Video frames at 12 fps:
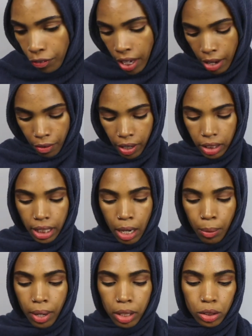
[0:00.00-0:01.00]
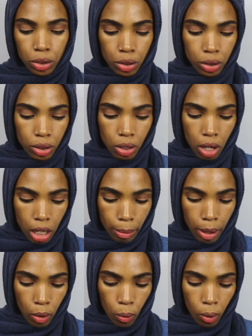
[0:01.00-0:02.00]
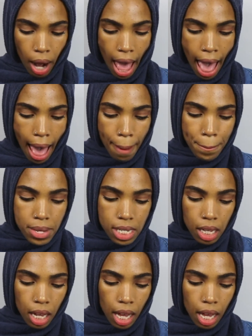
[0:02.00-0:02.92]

favorites that I wanted to talk about were apps.